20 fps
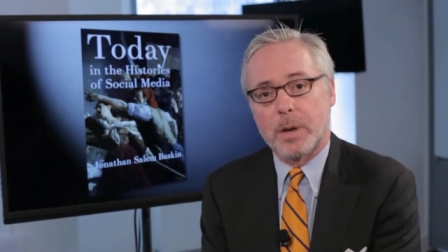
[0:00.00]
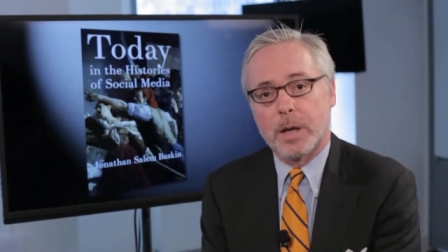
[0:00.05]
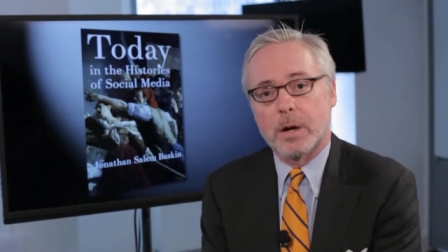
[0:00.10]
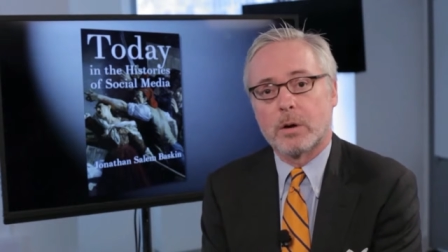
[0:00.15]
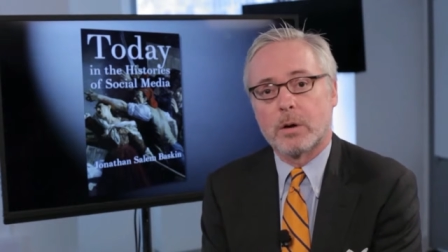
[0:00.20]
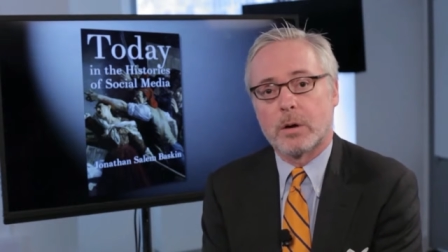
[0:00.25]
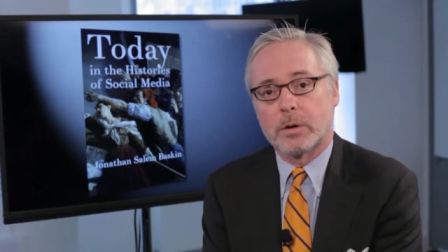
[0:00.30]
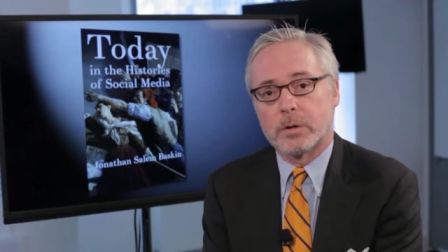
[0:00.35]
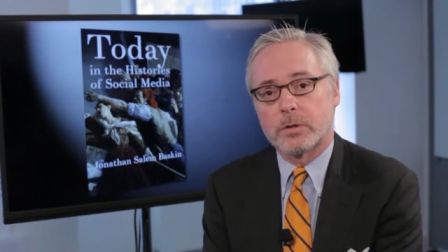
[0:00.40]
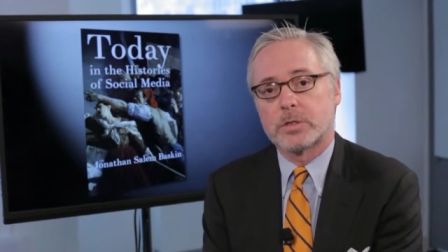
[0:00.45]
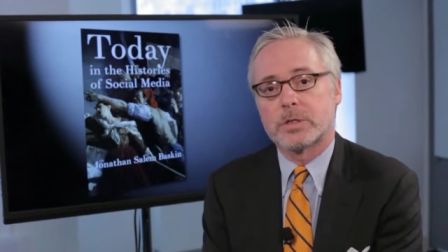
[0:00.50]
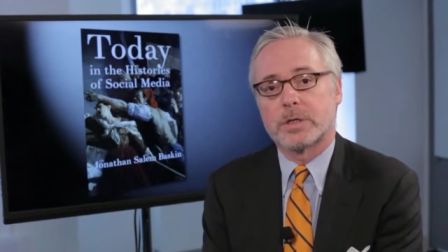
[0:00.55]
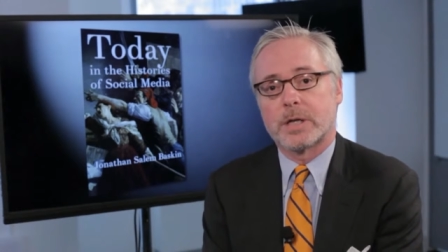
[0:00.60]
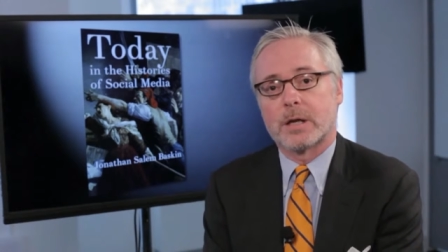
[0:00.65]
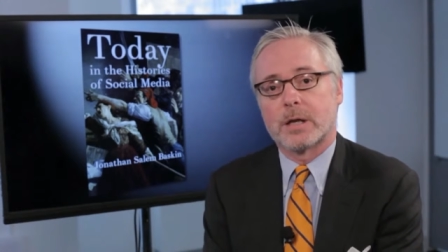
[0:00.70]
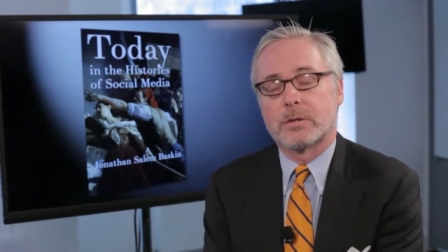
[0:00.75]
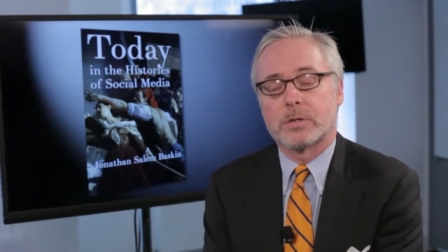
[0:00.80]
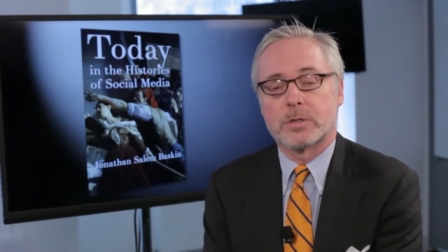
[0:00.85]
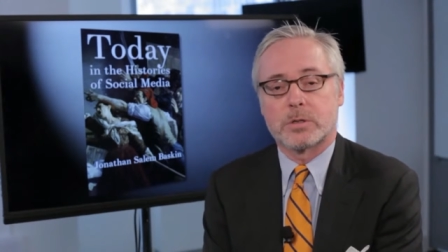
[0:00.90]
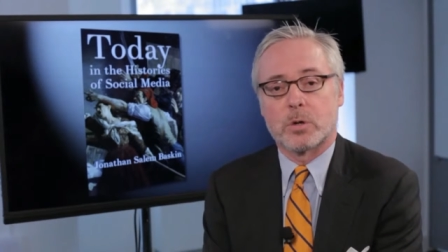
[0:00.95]
better
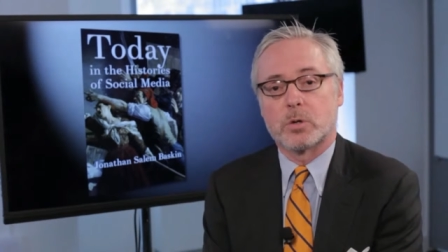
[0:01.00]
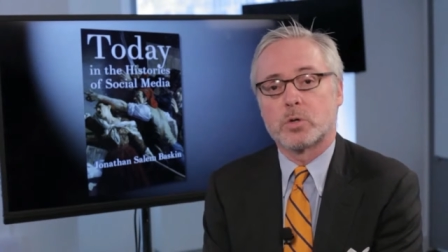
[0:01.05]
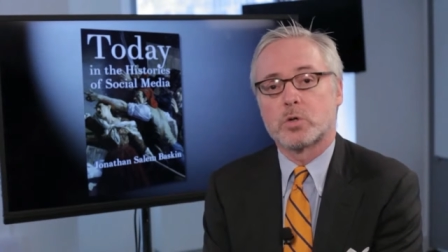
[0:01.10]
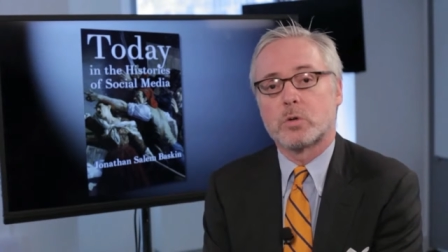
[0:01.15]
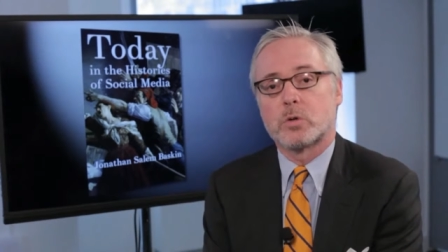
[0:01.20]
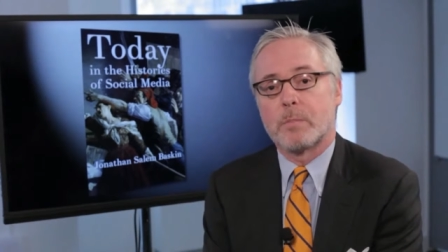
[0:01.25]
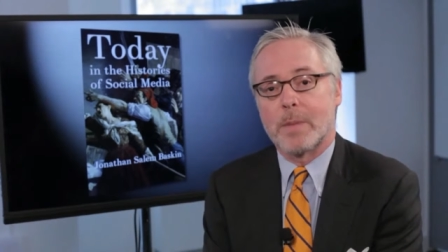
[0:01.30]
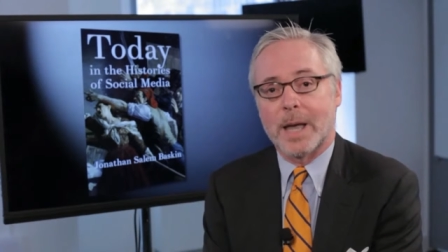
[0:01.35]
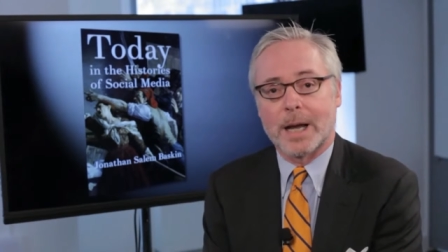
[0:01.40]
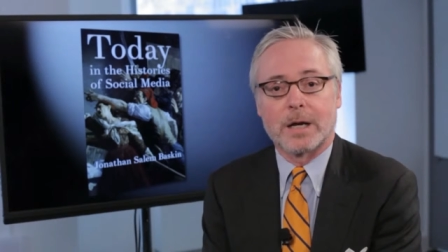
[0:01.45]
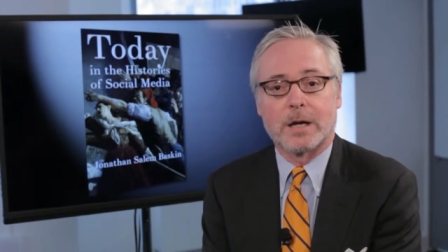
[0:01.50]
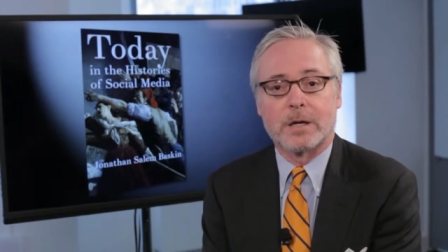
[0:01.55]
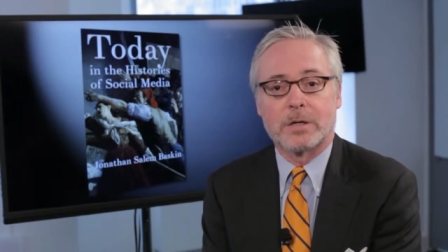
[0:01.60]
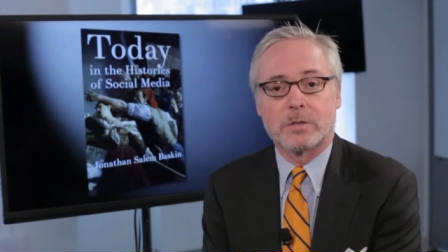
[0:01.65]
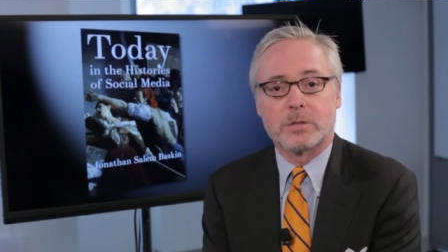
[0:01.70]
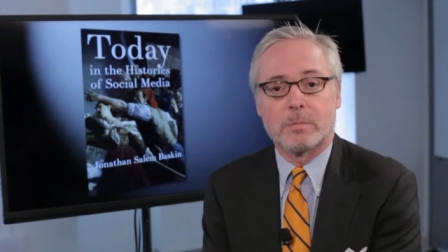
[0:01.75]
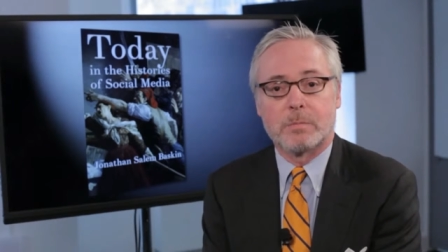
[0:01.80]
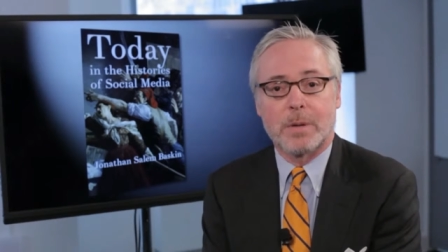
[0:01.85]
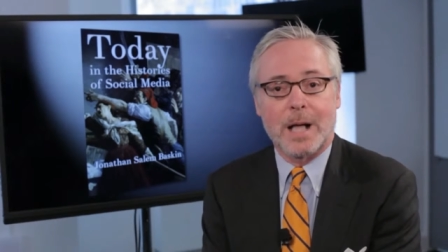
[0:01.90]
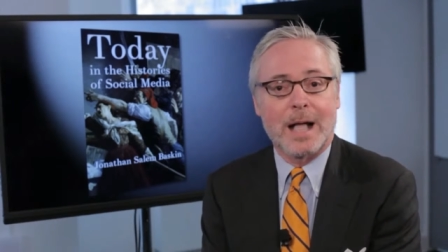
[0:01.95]
understand the social
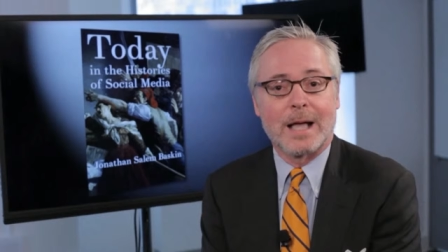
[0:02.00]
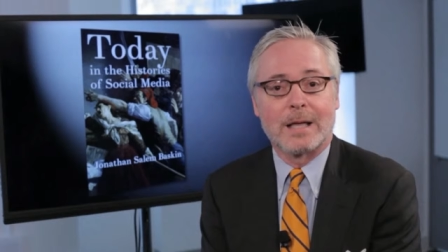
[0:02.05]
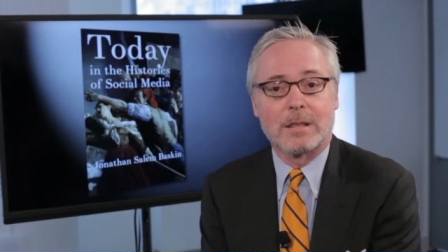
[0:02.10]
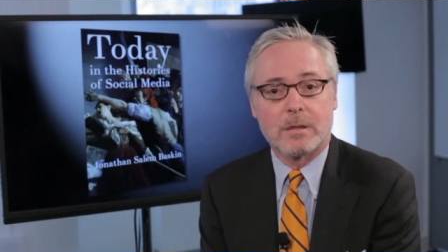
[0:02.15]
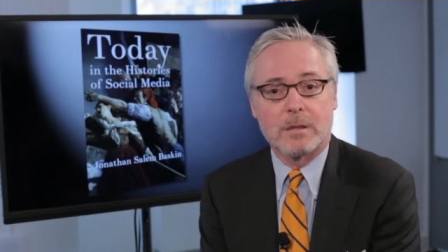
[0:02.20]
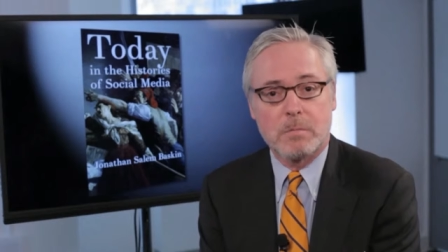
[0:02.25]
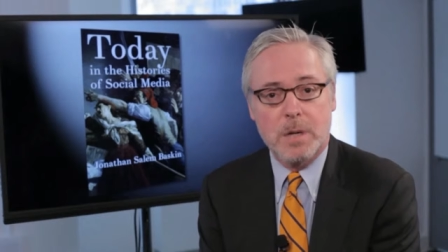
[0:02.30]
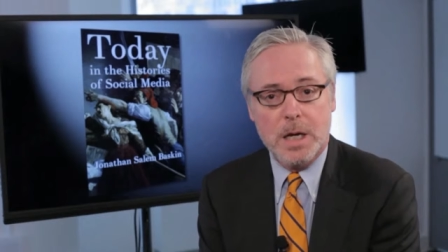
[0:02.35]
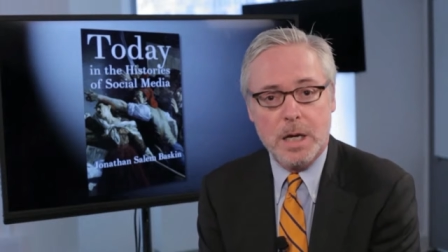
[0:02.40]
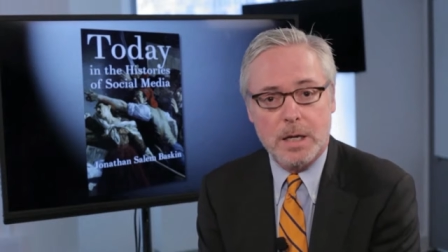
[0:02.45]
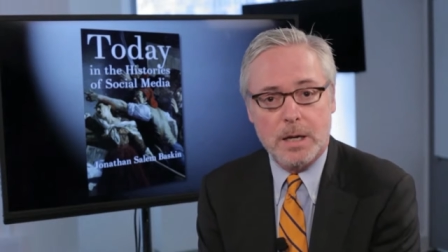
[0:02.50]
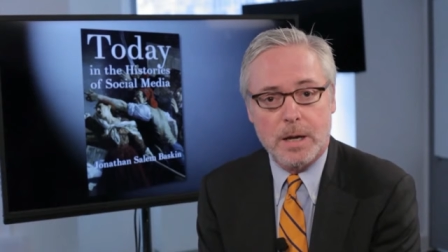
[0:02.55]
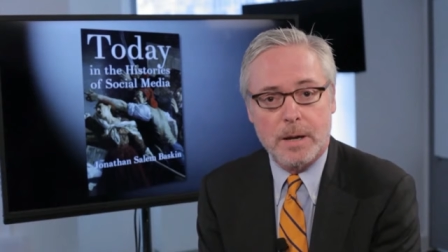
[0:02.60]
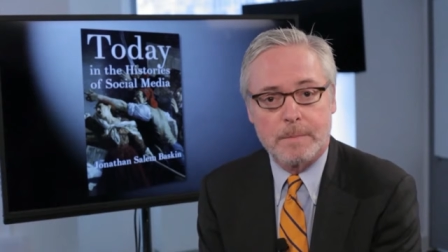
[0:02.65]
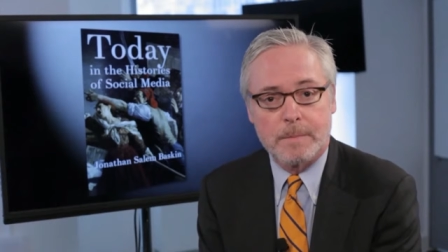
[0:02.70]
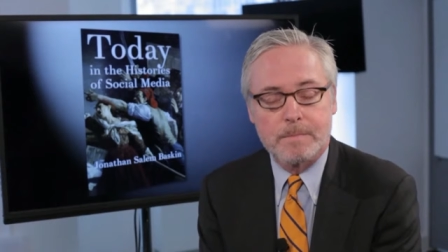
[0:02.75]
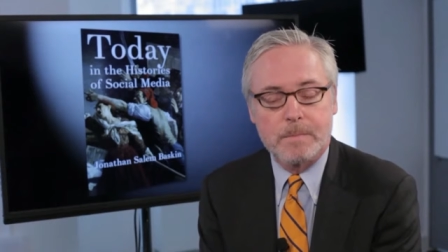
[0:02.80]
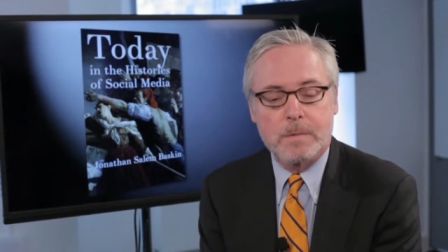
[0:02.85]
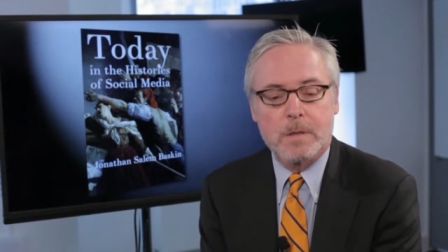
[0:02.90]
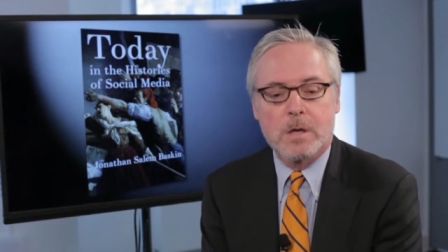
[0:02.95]
mechanism behind the media.